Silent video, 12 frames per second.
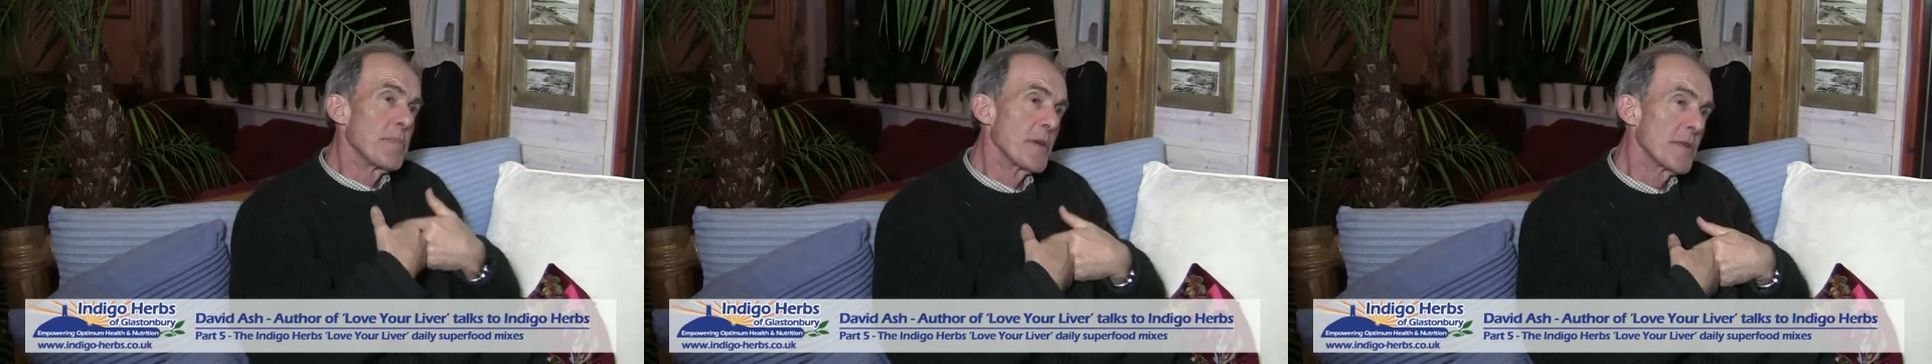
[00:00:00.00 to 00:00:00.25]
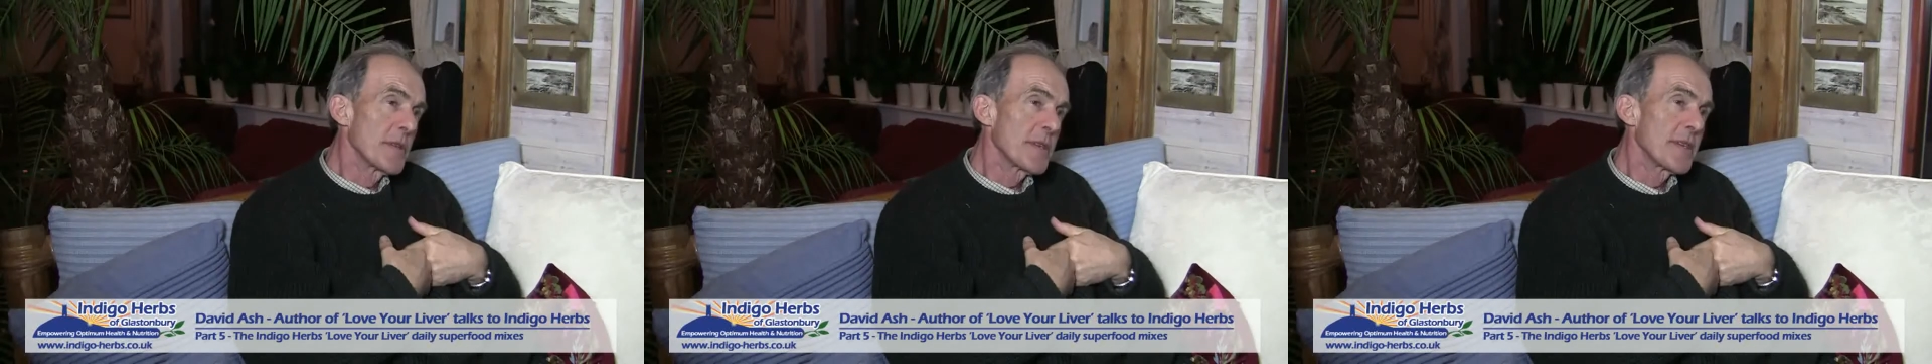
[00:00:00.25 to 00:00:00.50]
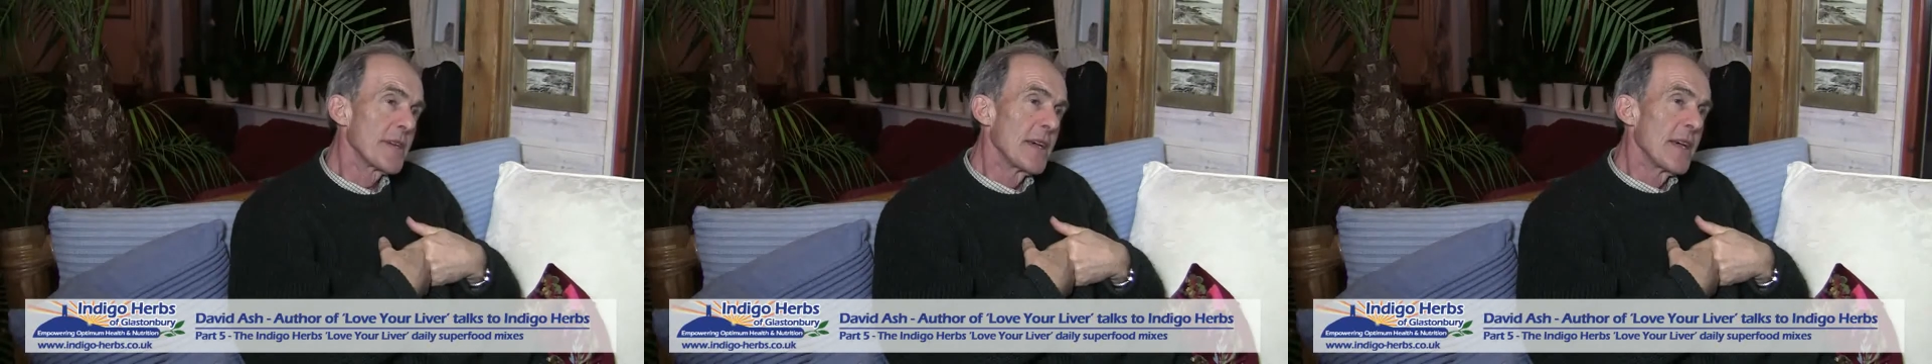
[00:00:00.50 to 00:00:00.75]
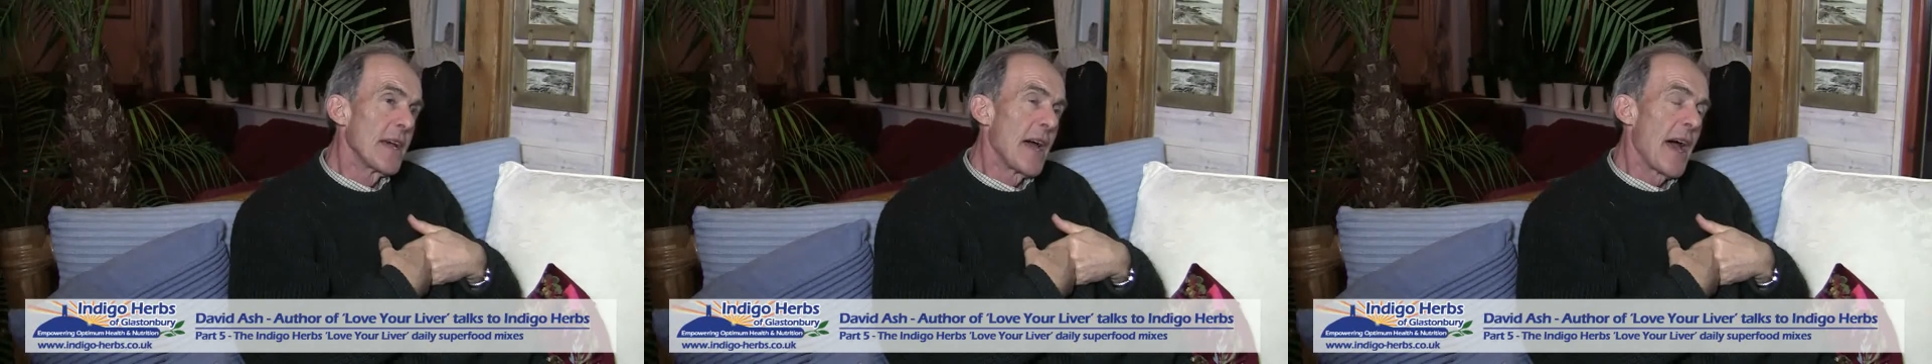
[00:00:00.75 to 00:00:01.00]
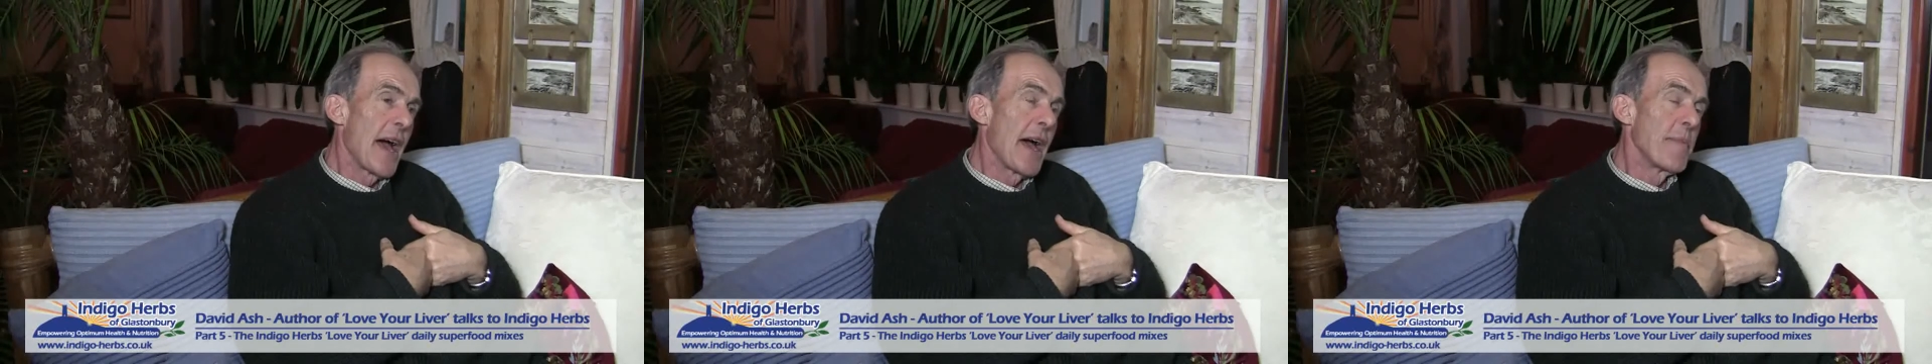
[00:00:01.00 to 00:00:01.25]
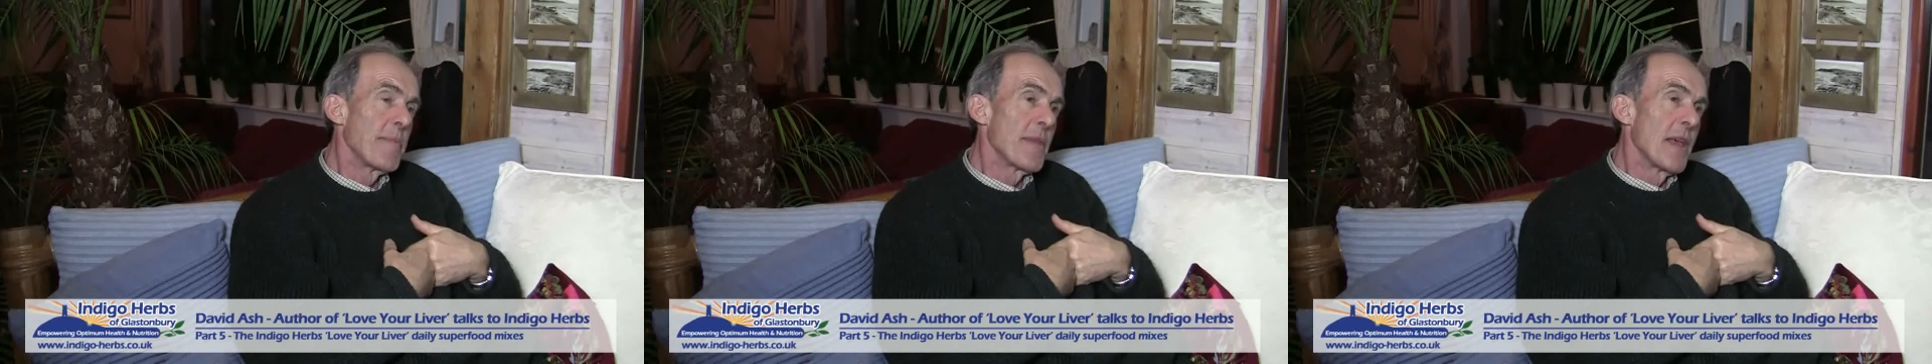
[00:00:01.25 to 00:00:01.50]
boost.
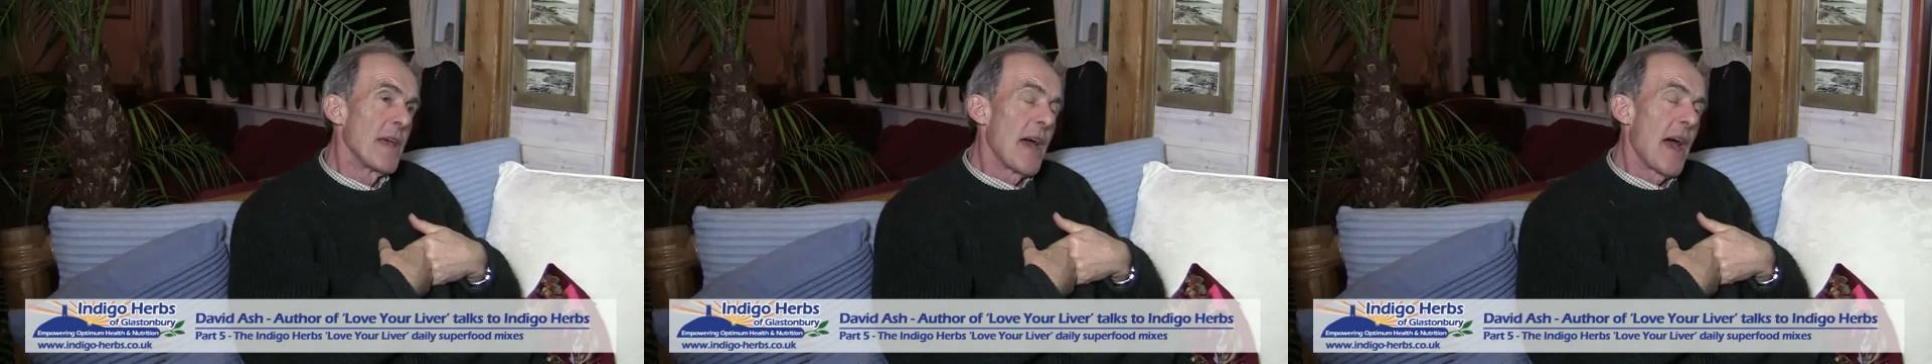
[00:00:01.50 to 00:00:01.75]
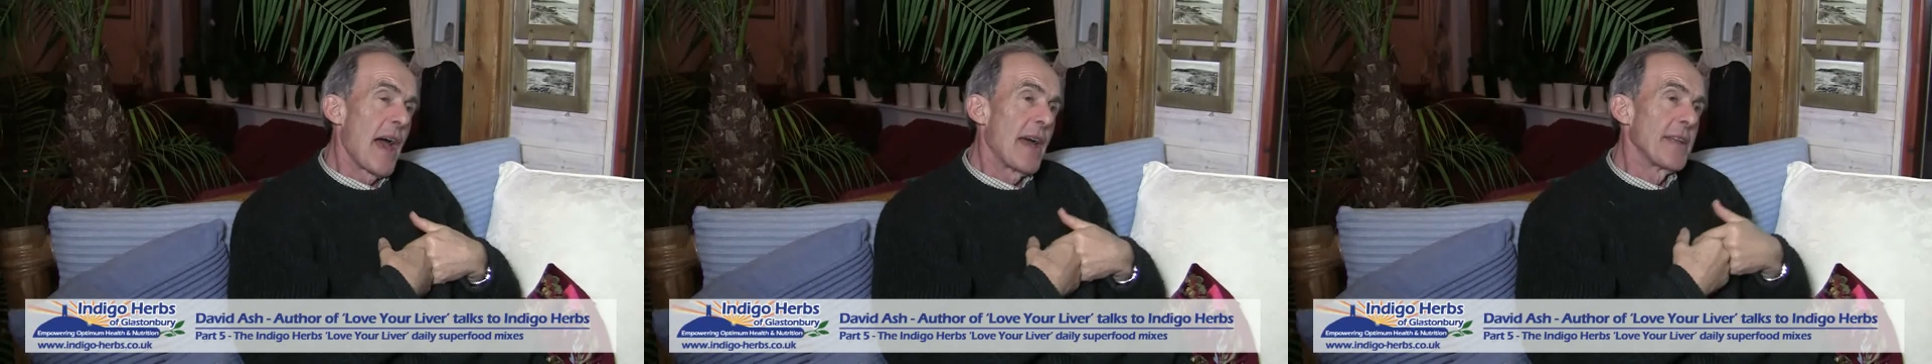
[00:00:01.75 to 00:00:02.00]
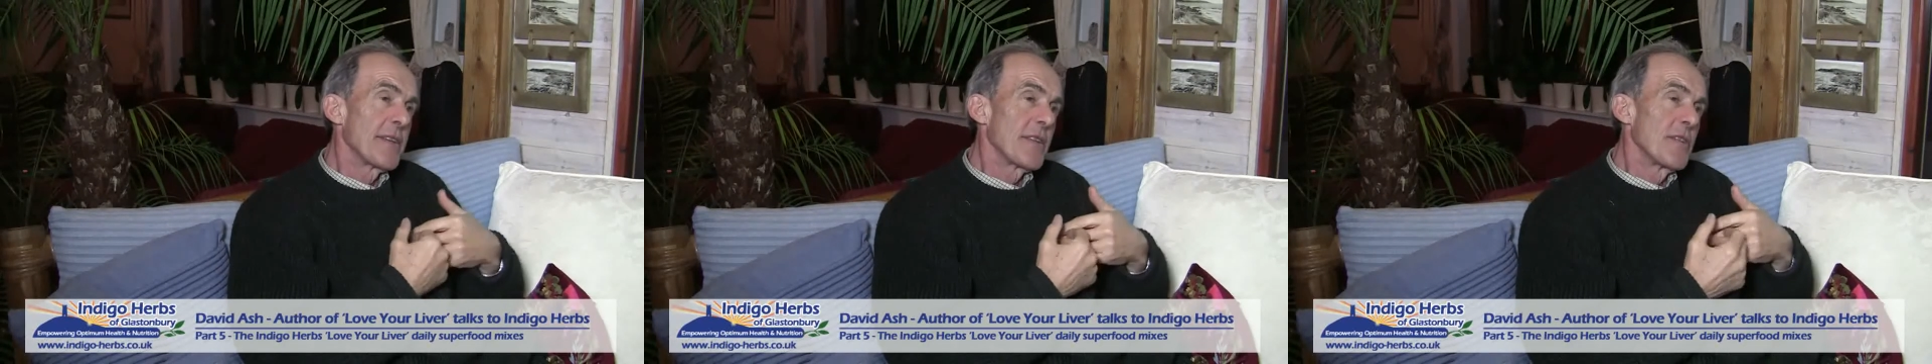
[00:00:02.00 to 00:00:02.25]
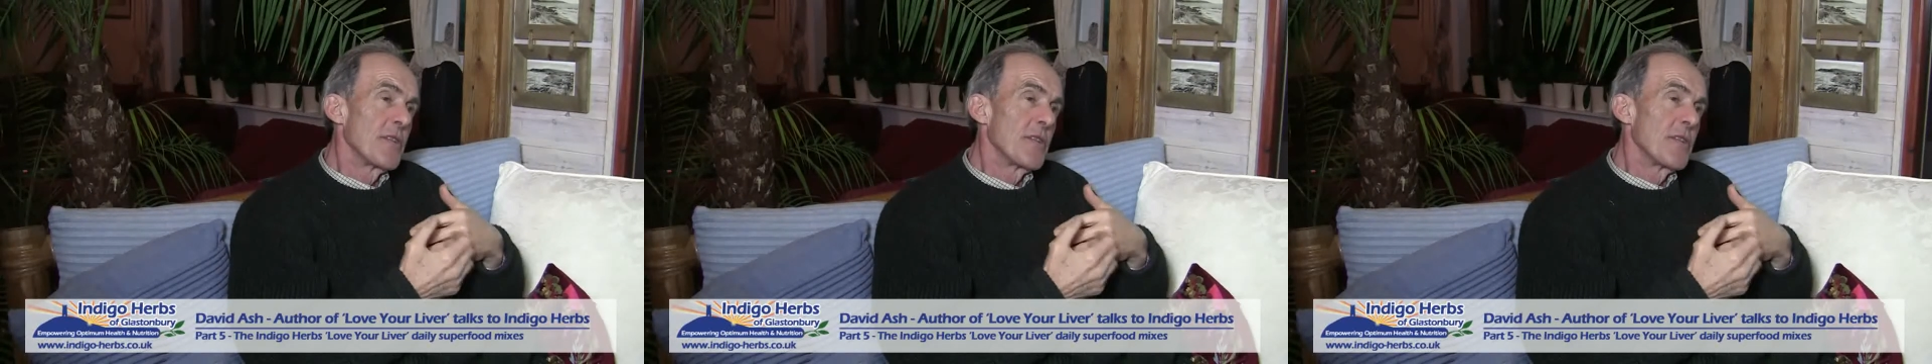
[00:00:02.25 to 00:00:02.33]
Mm-hmm. And